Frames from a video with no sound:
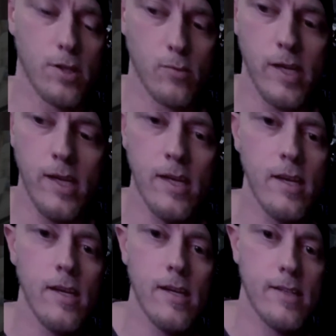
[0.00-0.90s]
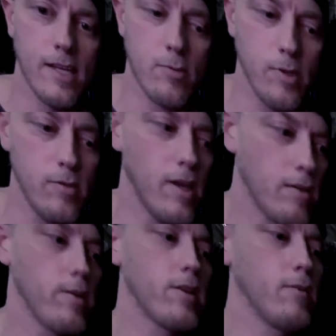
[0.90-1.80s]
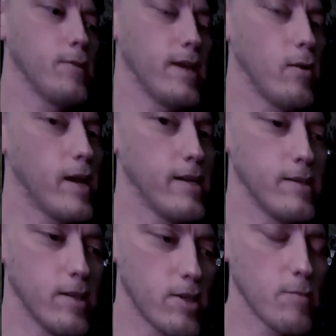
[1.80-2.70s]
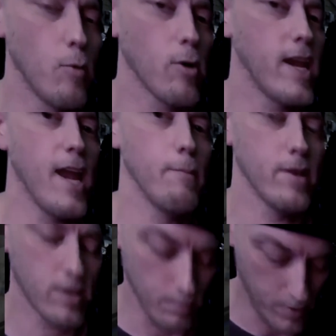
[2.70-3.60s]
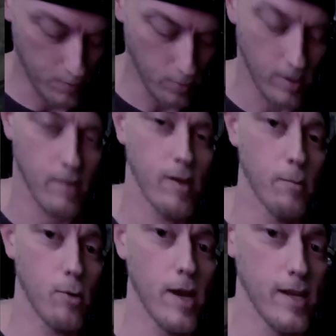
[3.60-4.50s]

three, that's when you tell yourself like, okay, this is more can't miss than people are giving him credit.